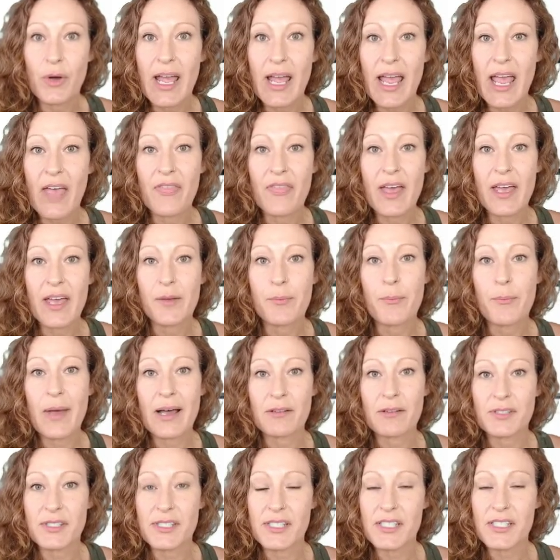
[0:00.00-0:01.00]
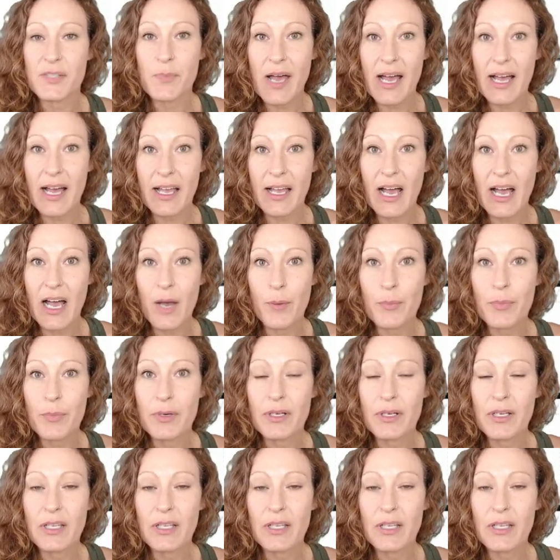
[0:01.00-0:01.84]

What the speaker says: and then bounces back up,